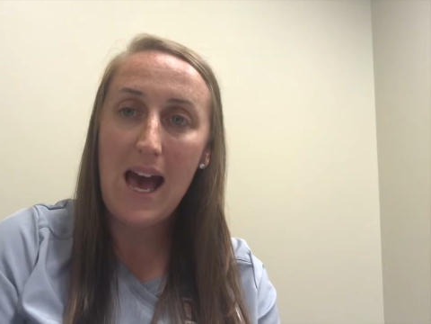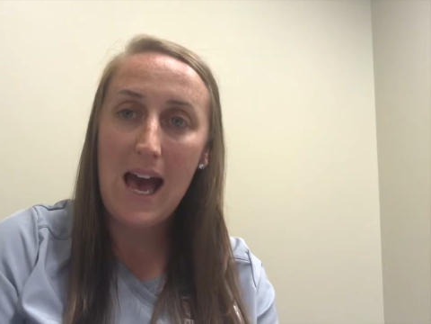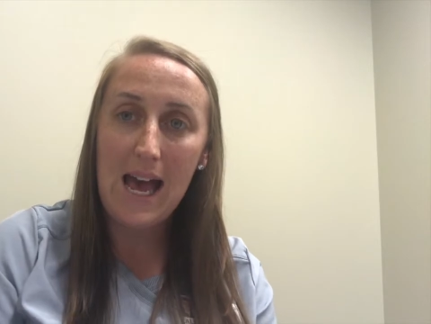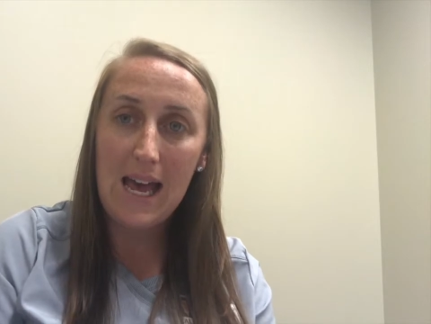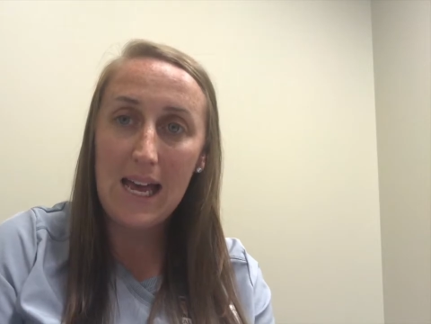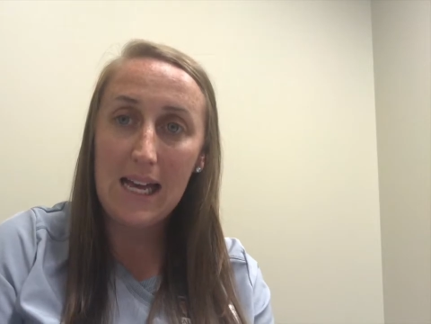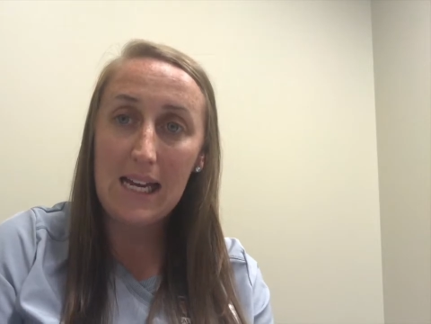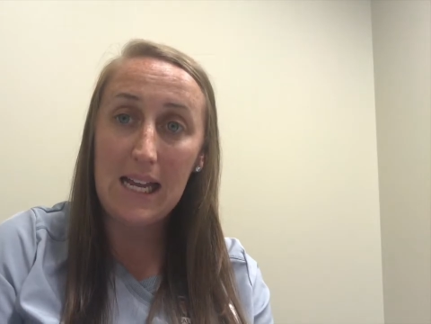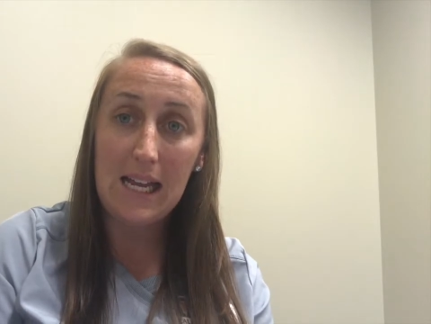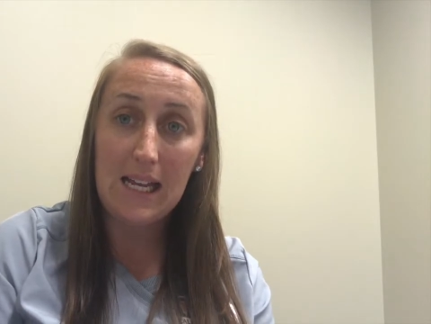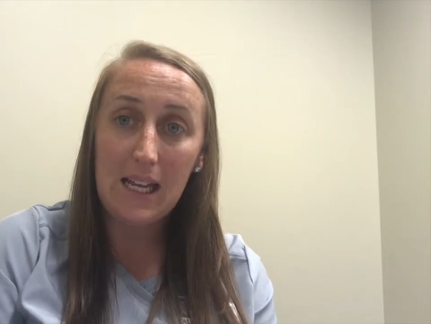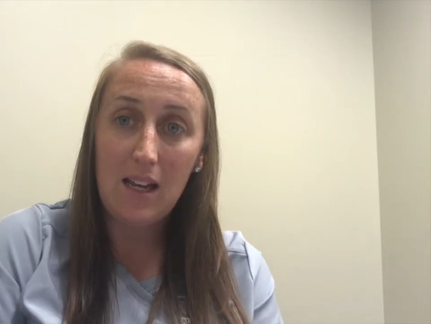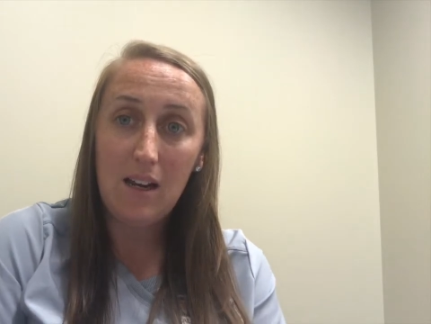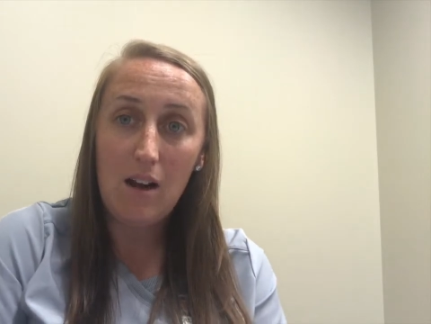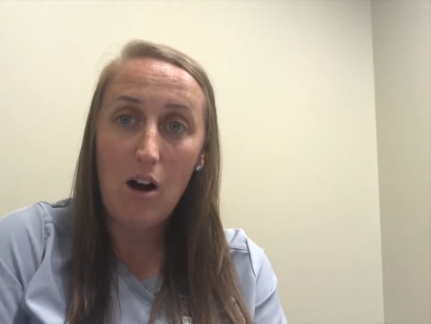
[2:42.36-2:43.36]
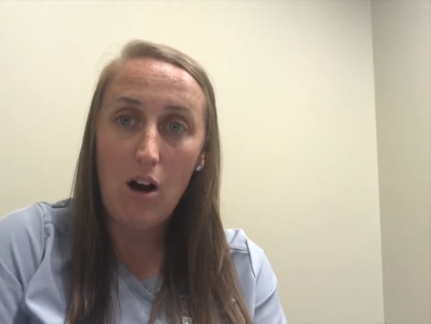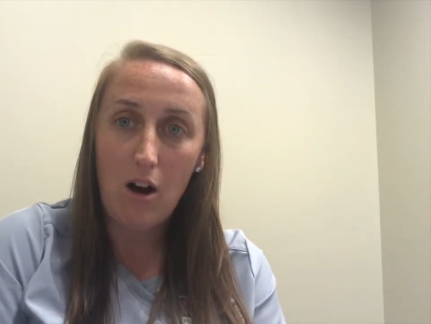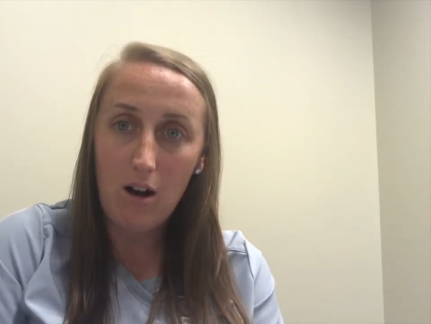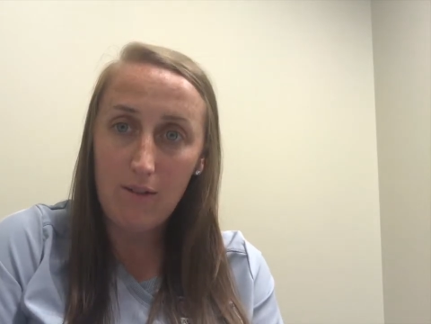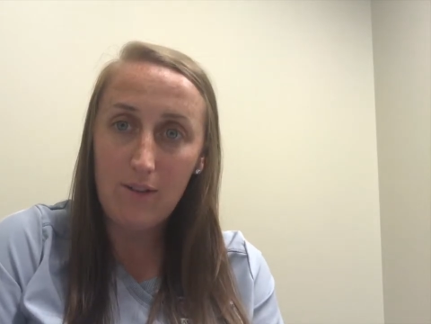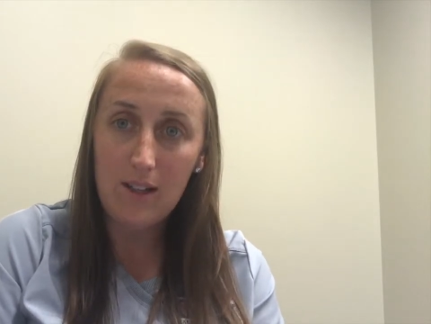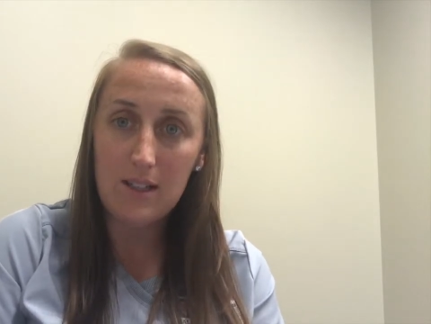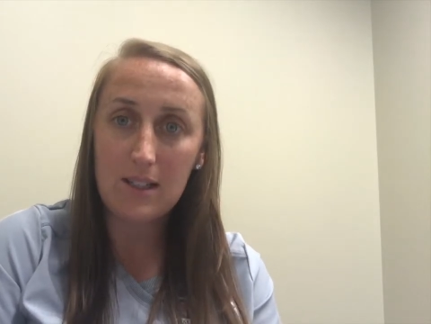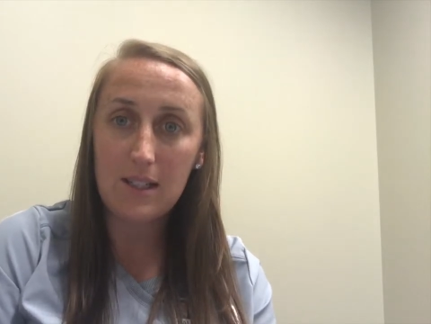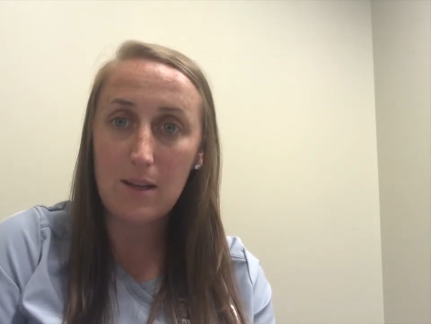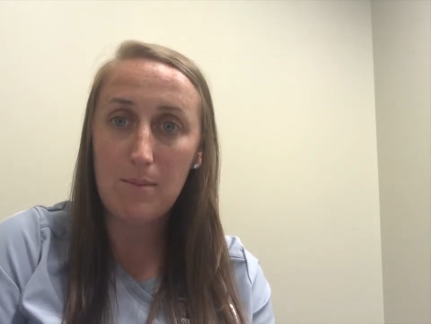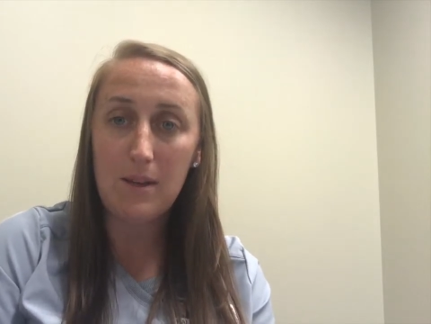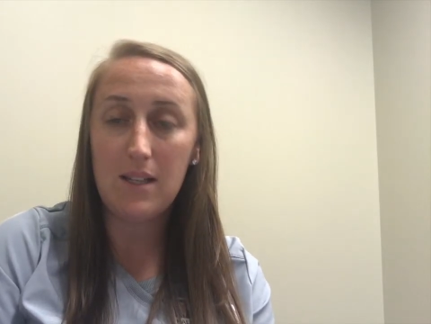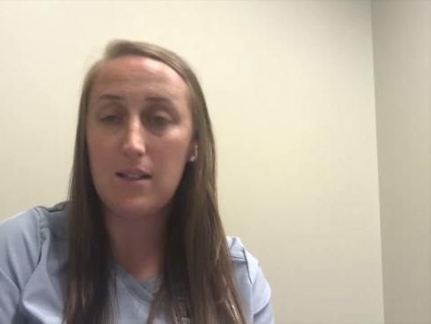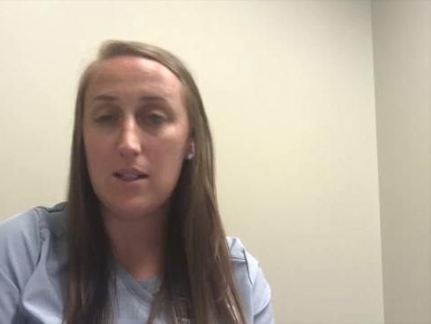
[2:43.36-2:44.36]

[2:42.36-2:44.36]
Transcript: And it can obviously be,